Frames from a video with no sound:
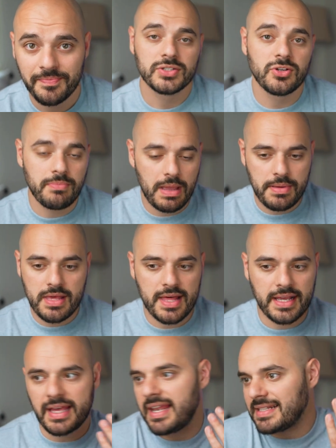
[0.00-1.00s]
So maybe
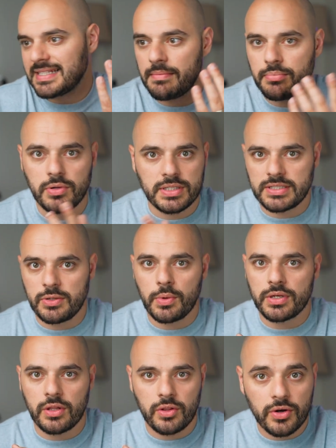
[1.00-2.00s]
like an example is you
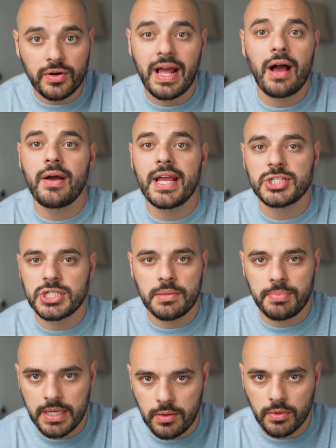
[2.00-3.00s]
want to learn how
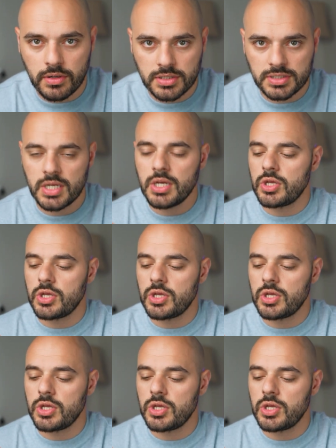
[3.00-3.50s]
HTTP works.